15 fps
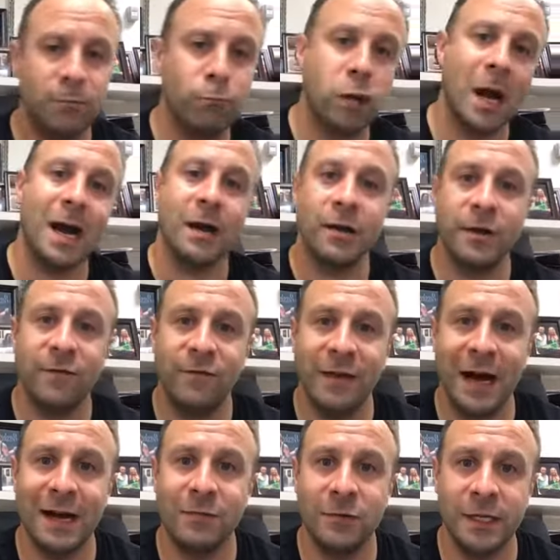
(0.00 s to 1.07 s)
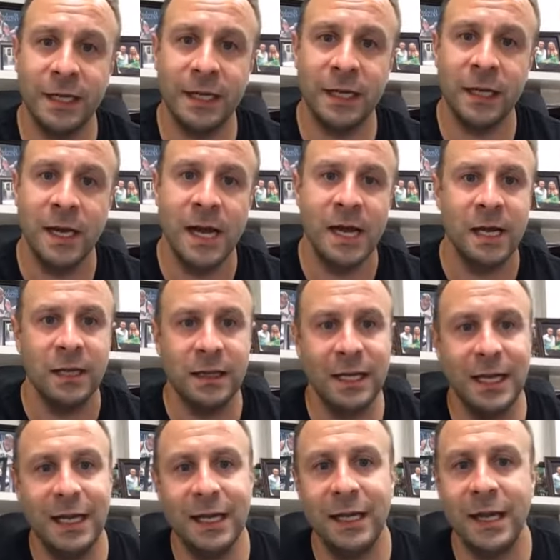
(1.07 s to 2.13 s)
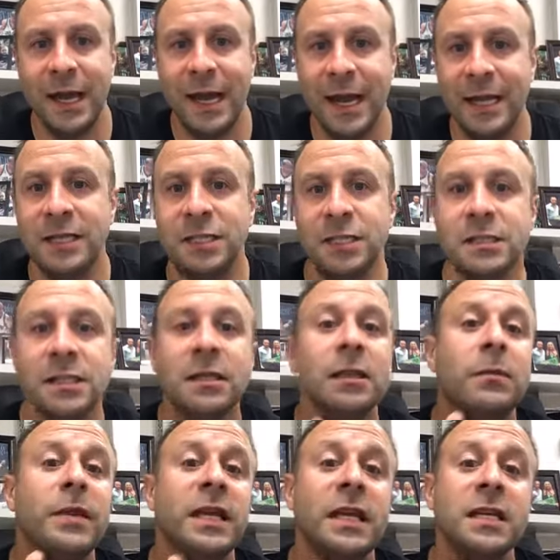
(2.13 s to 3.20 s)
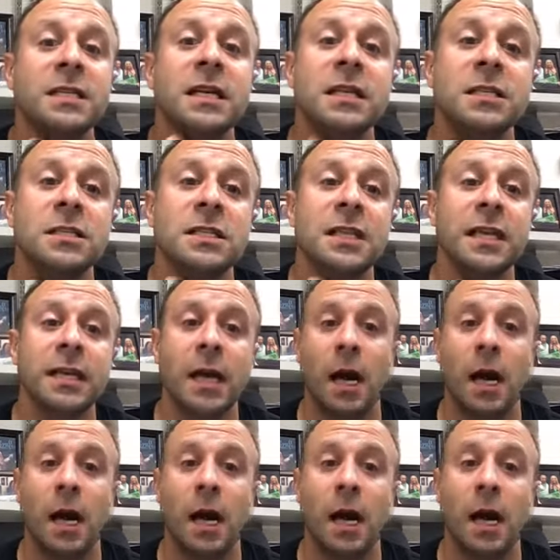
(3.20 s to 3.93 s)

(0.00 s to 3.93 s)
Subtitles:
Prior to founding the BDS Agency,